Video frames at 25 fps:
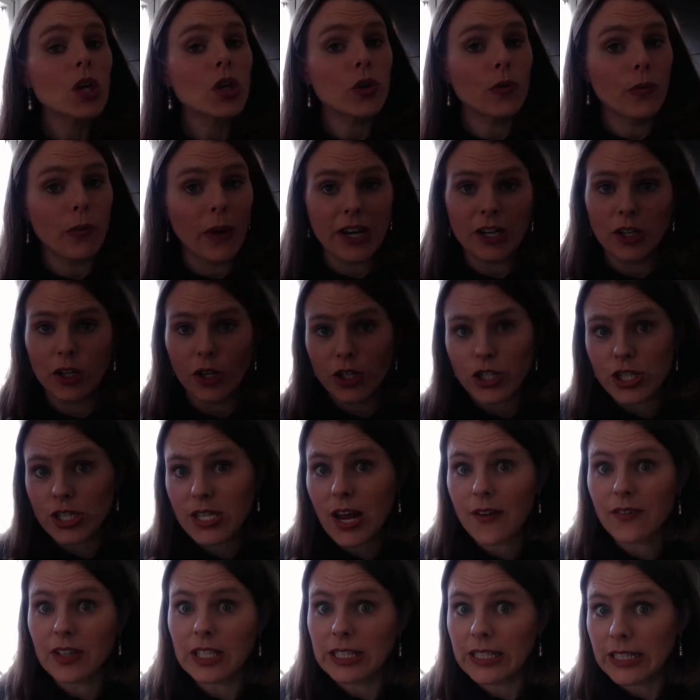You might not just
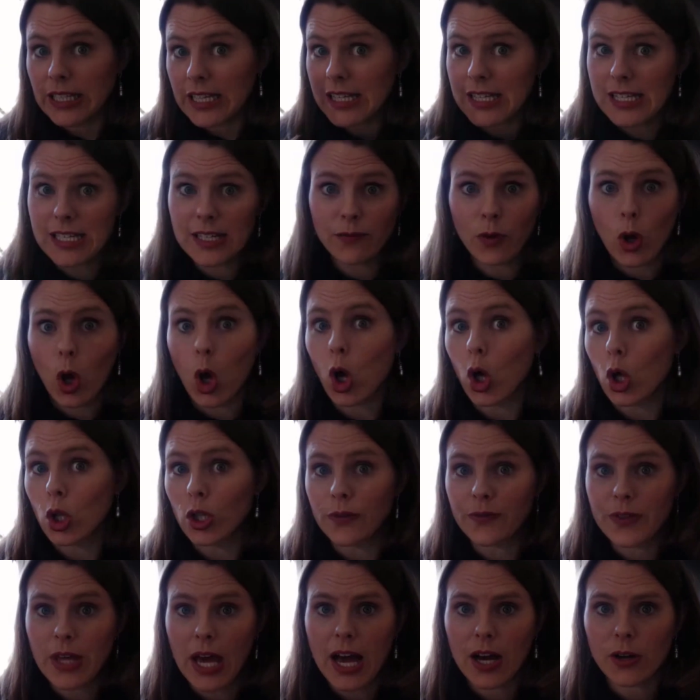have a list of
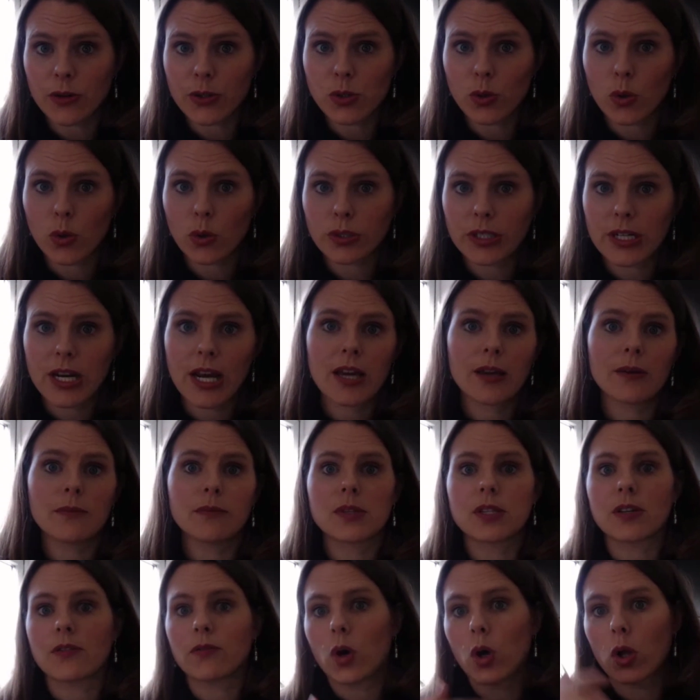all of the household
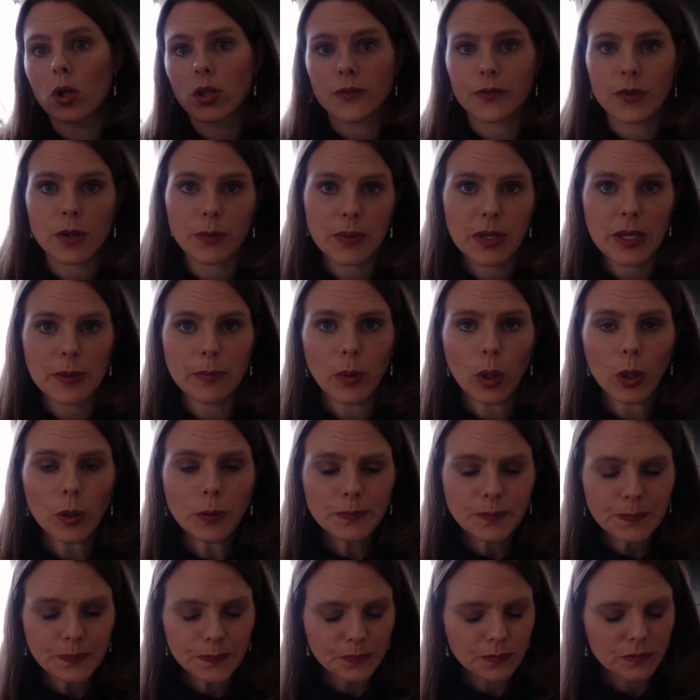names of all of the
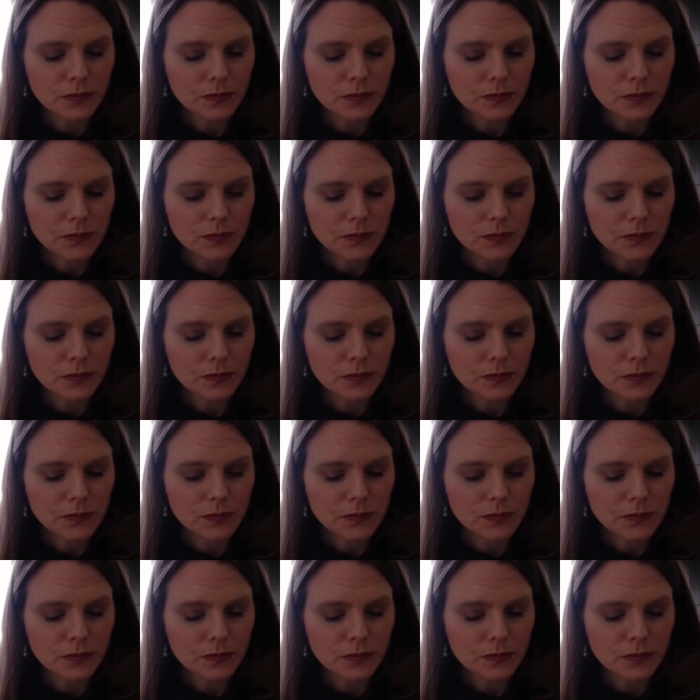people.